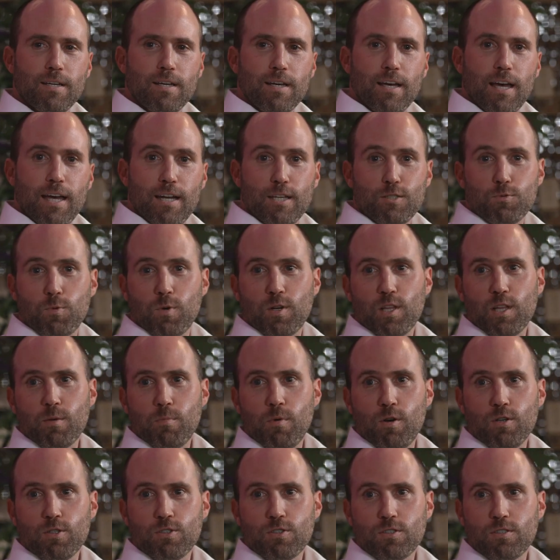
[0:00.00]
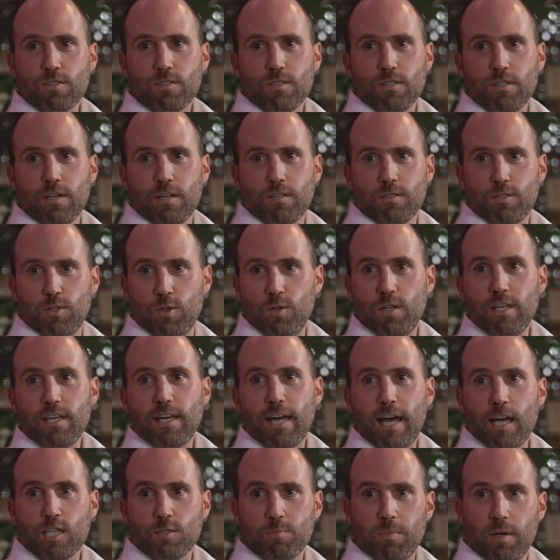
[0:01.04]
And it's one of the most
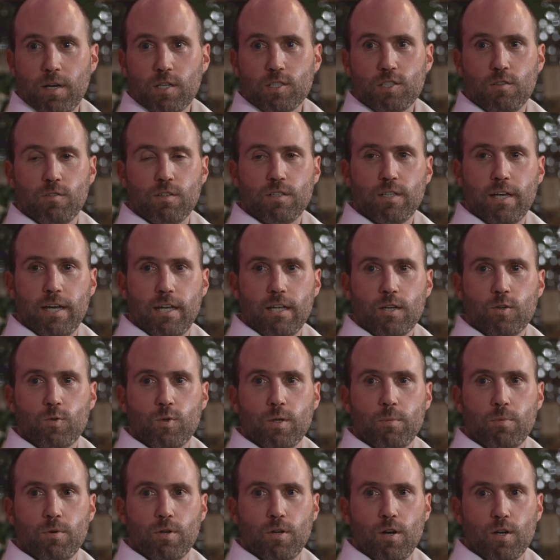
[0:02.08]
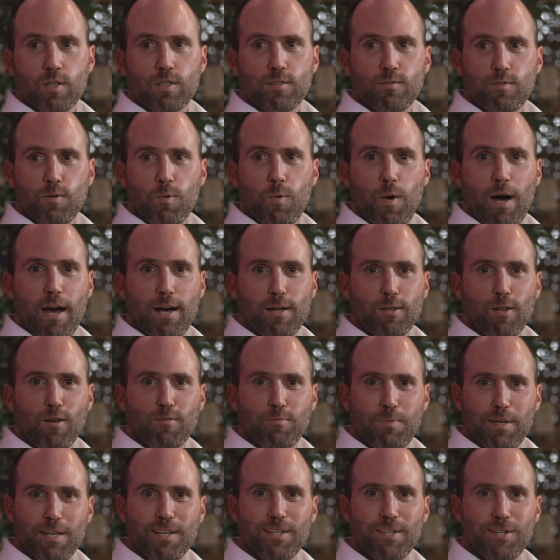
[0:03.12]
unique aspects of Atlantic Reproductive and why I
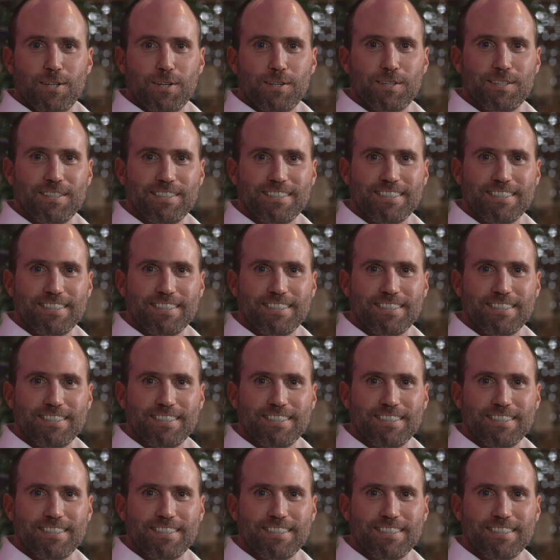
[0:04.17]
love being here.